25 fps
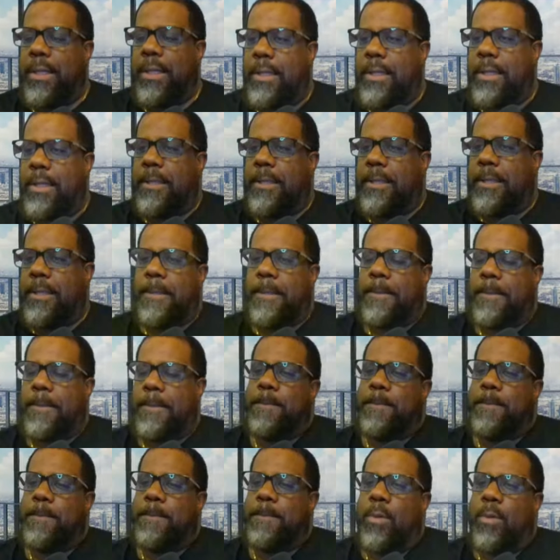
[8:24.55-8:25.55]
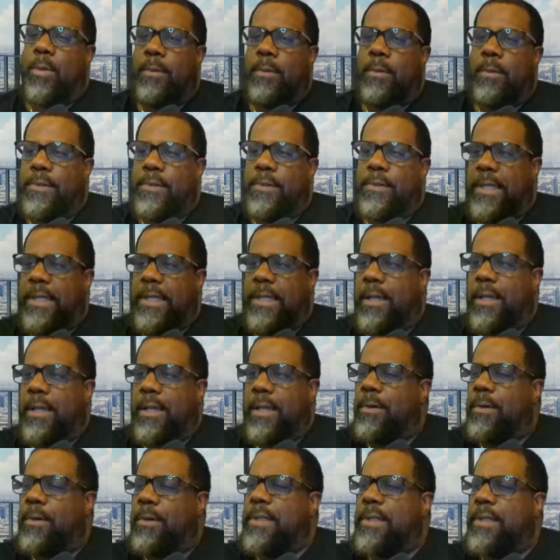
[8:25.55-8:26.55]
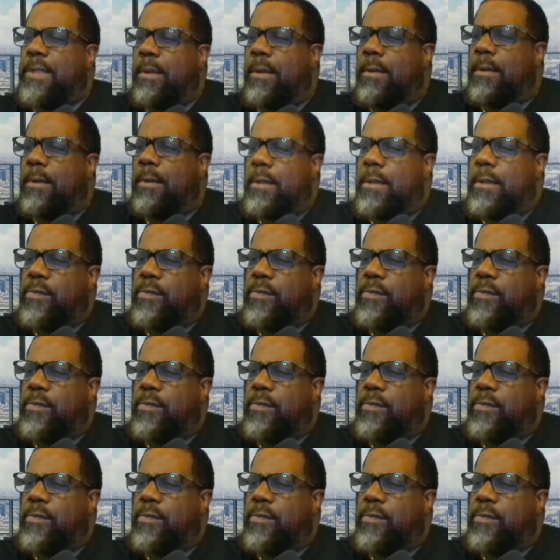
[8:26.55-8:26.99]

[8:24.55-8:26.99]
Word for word: um, we'll see how that works out.